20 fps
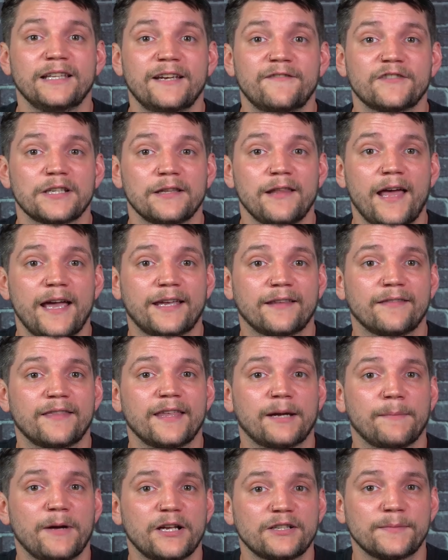Leave us a like and
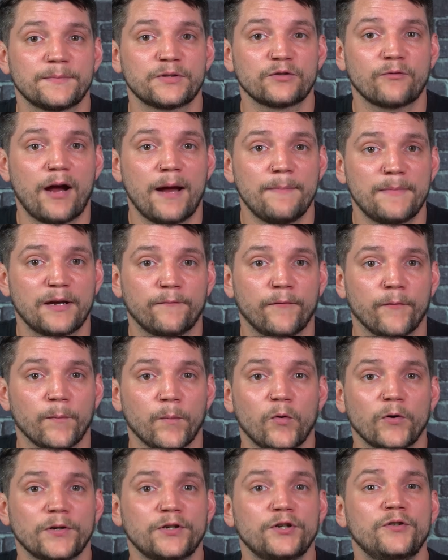think about subscribing for
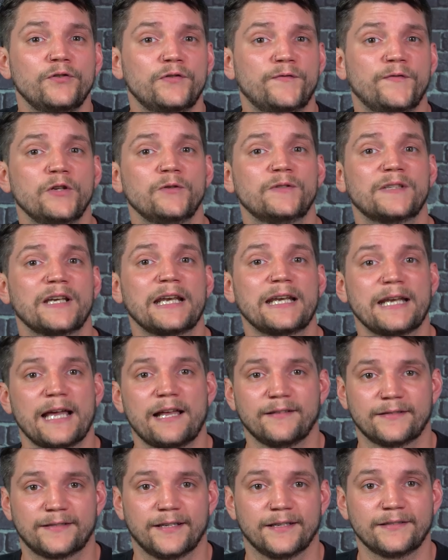more news, views, and
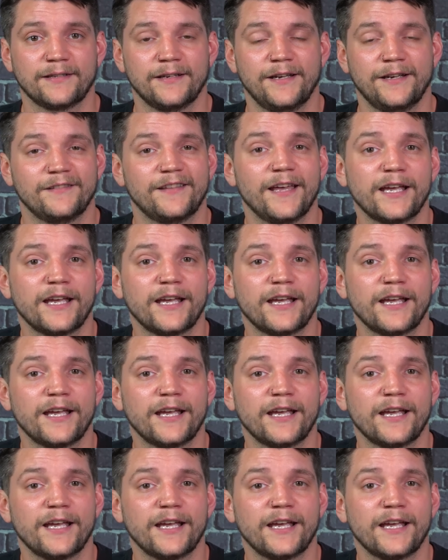analysis.